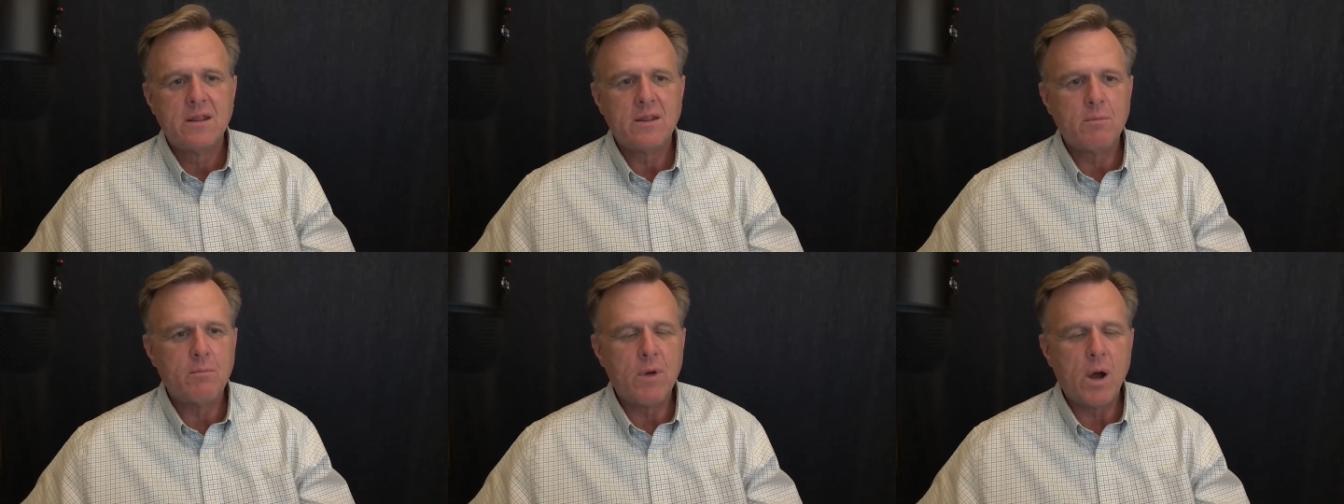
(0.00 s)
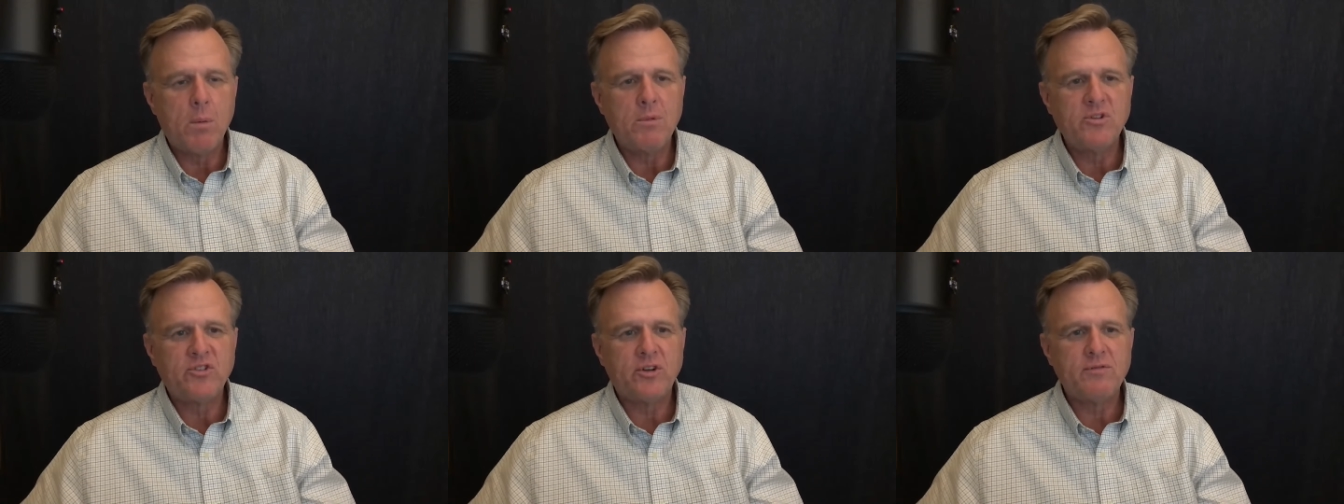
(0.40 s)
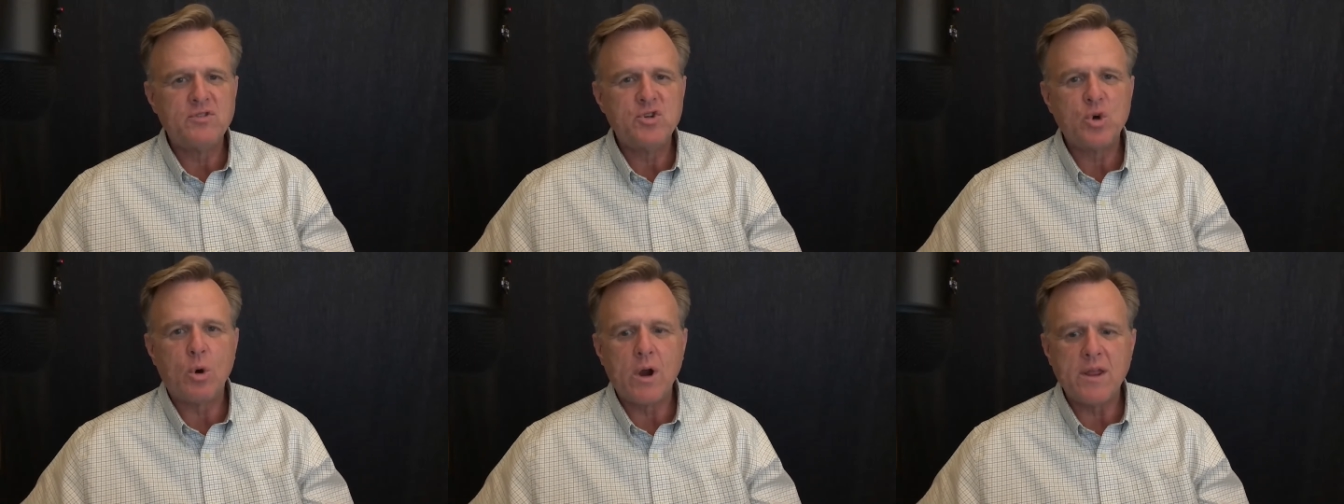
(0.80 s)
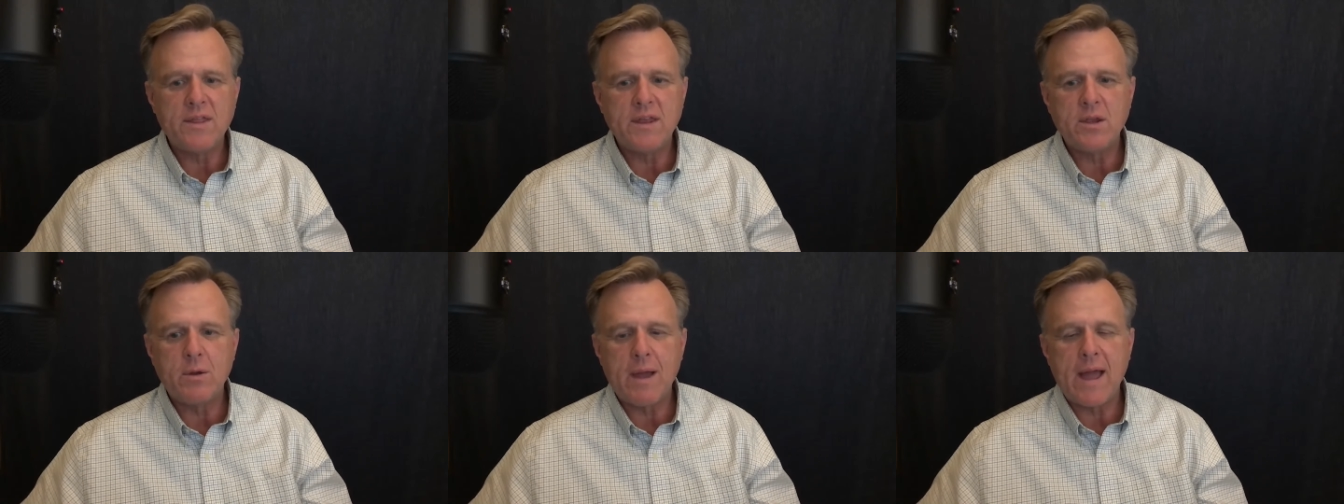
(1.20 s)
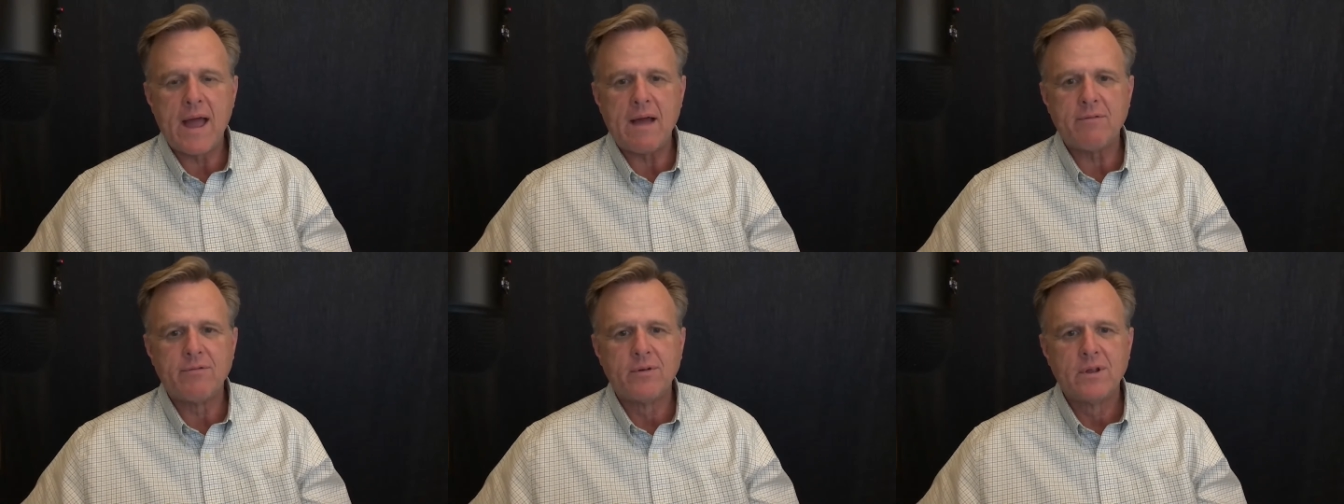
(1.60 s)
the moments of joy that you
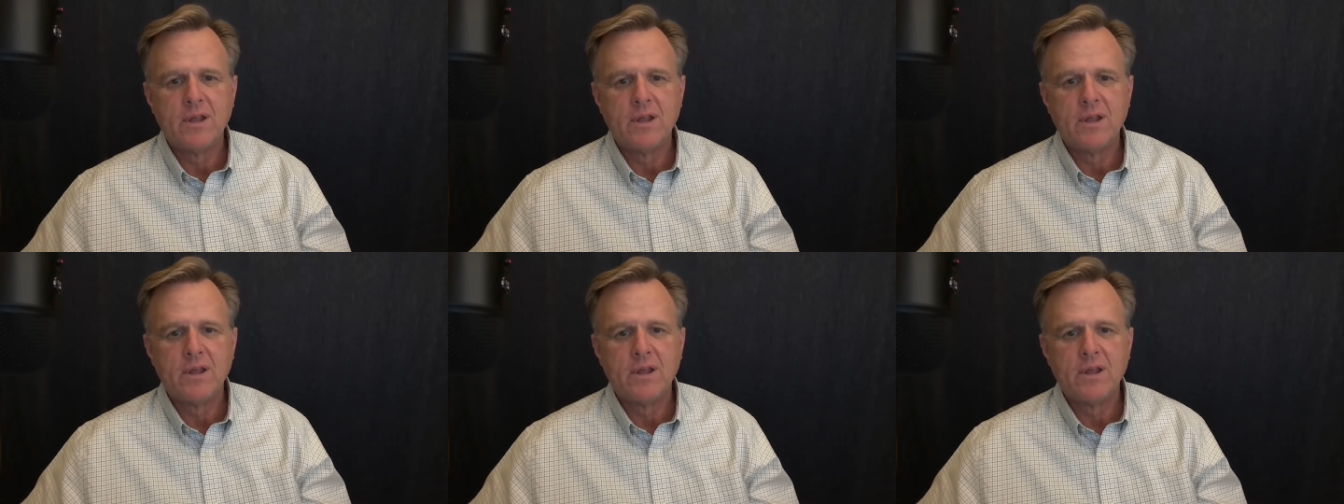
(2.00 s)
have.